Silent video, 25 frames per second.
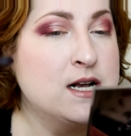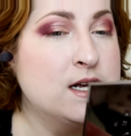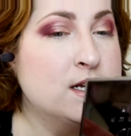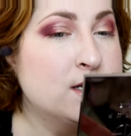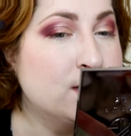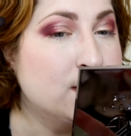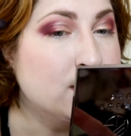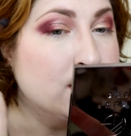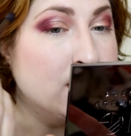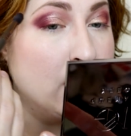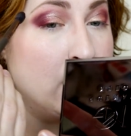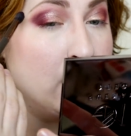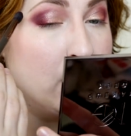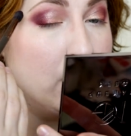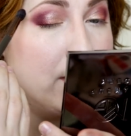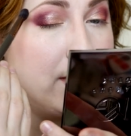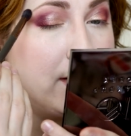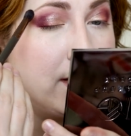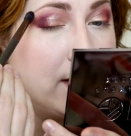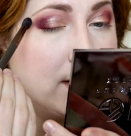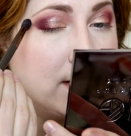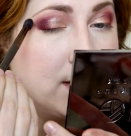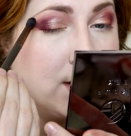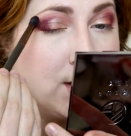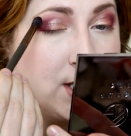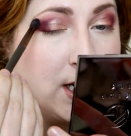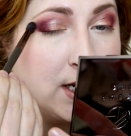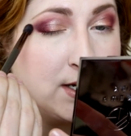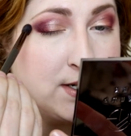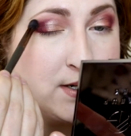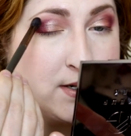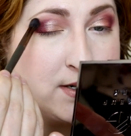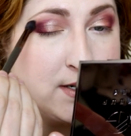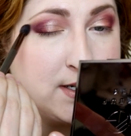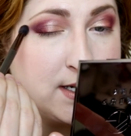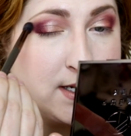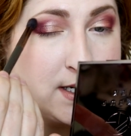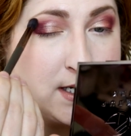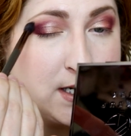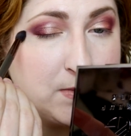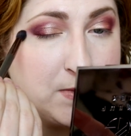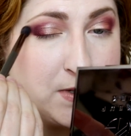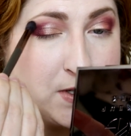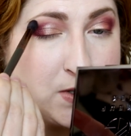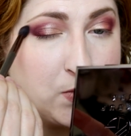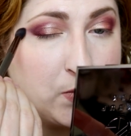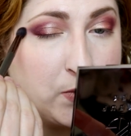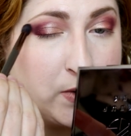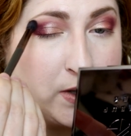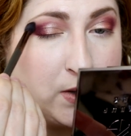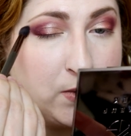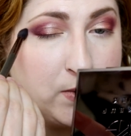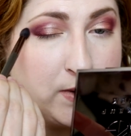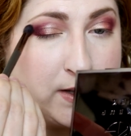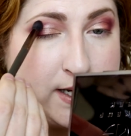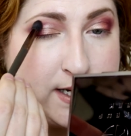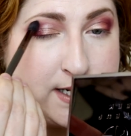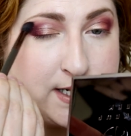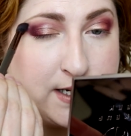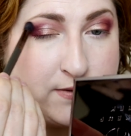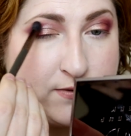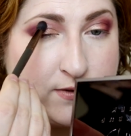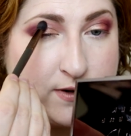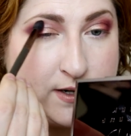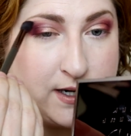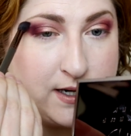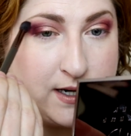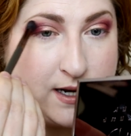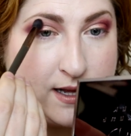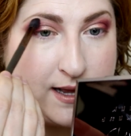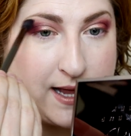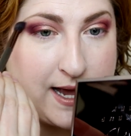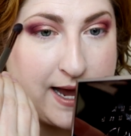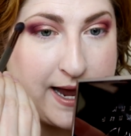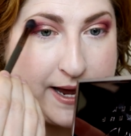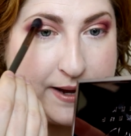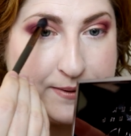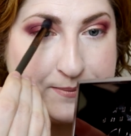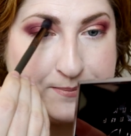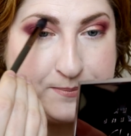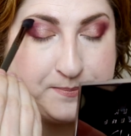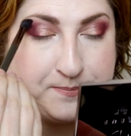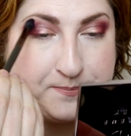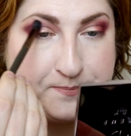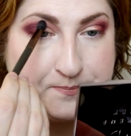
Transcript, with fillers: so the shelter system is really, really different in LA.